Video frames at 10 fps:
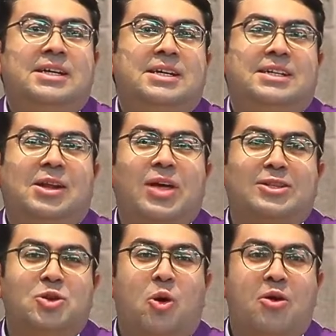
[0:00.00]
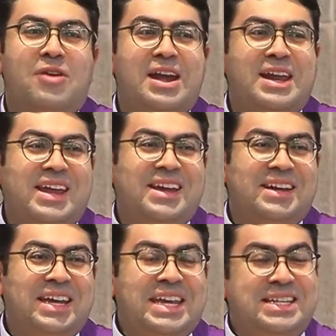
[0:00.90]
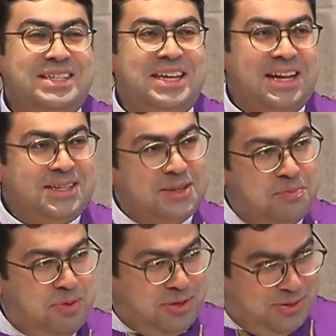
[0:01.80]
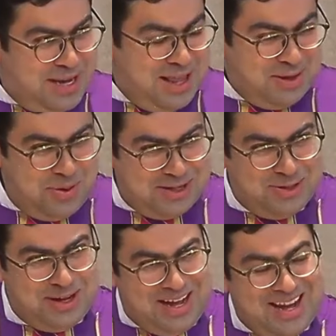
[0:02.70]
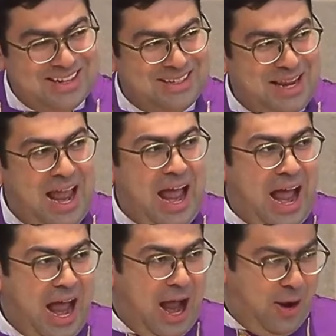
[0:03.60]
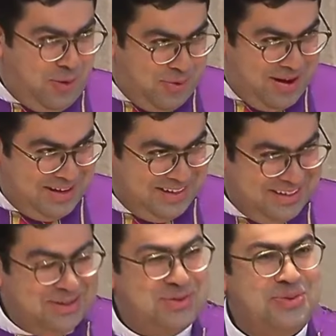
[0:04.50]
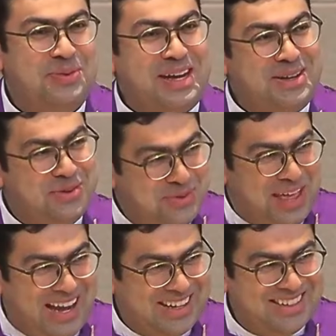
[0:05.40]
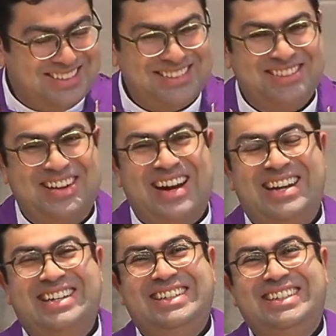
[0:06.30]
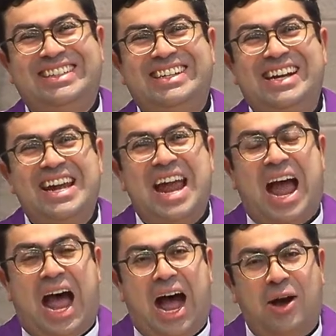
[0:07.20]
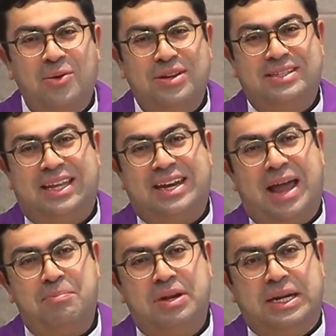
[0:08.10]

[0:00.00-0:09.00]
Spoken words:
Now that's all very easy and simple to say. The question is, how do we do that, right? How does that happen?